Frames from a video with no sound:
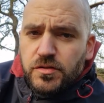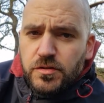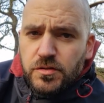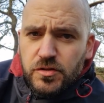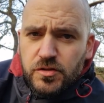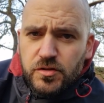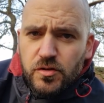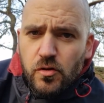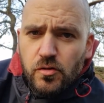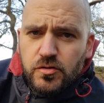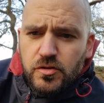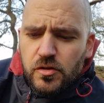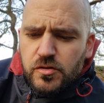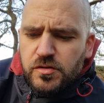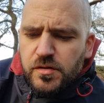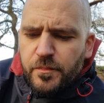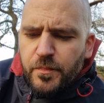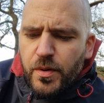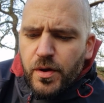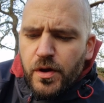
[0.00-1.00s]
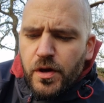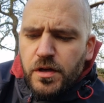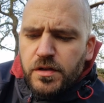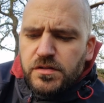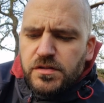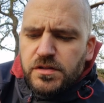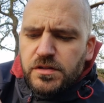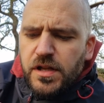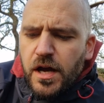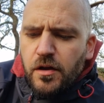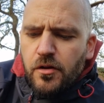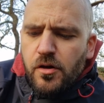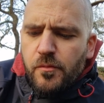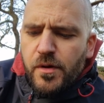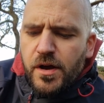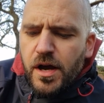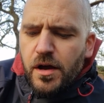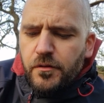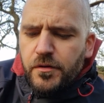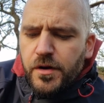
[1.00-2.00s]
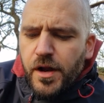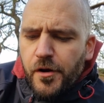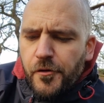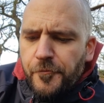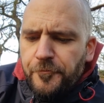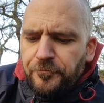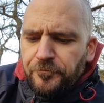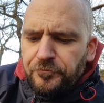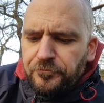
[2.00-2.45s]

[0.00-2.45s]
There's all sorts of burgers and that coming out now